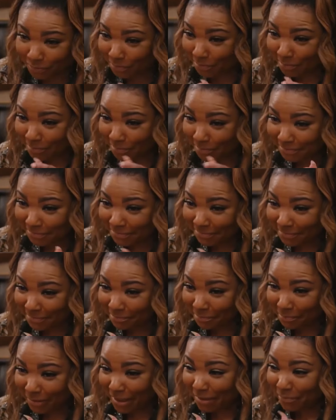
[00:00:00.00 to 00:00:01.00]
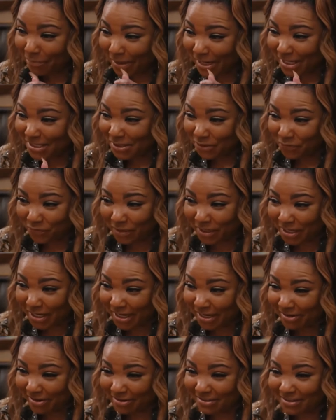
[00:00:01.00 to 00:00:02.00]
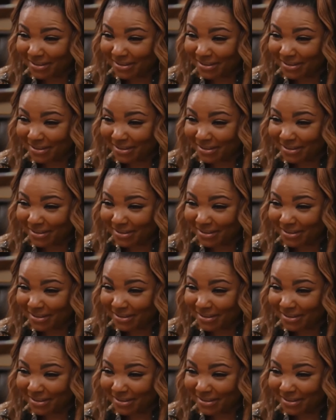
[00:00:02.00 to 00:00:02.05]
Nell was not the only one with